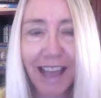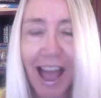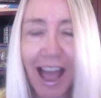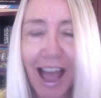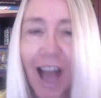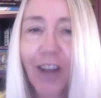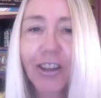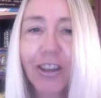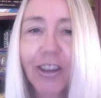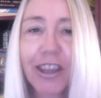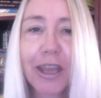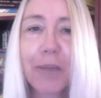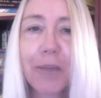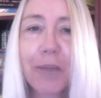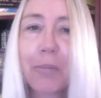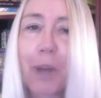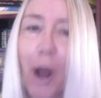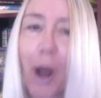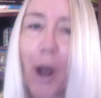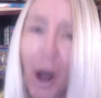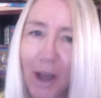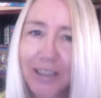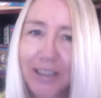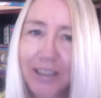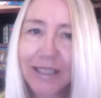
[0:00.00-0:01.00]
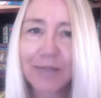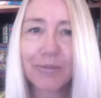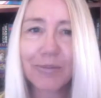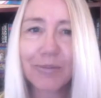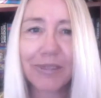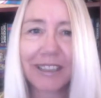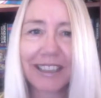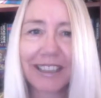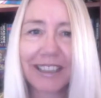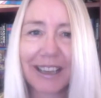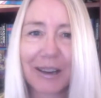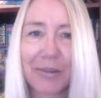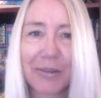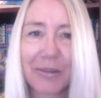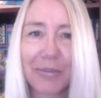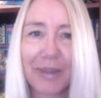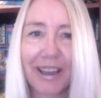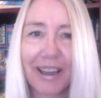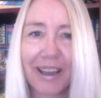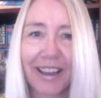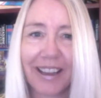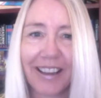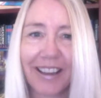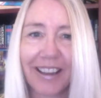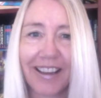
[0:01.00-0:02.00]
How could they possibly come
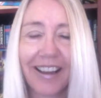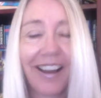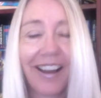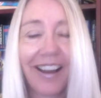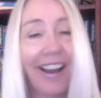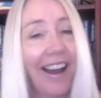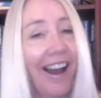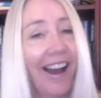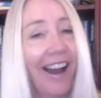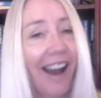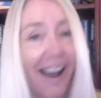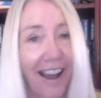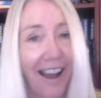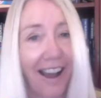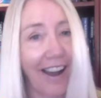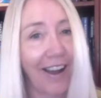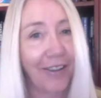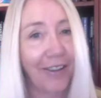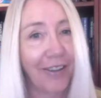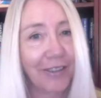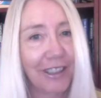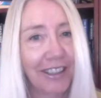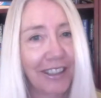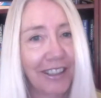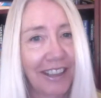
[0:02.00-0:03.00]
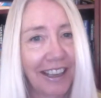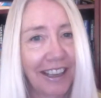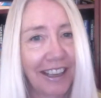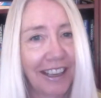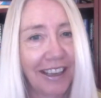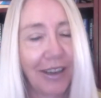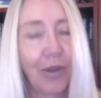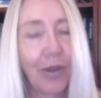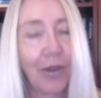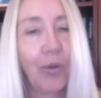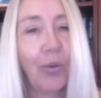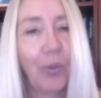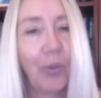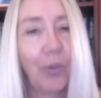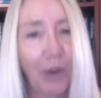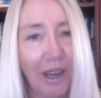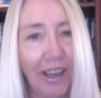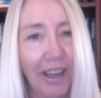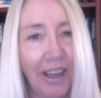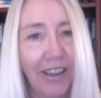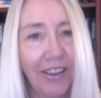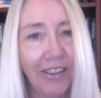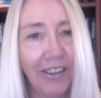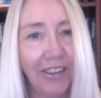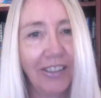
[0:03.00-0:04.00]
back after that?
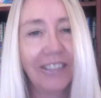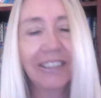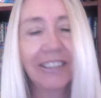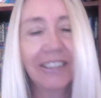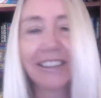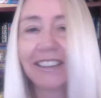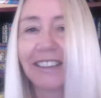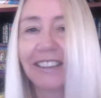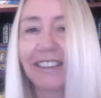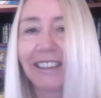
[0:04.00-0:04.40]
Well,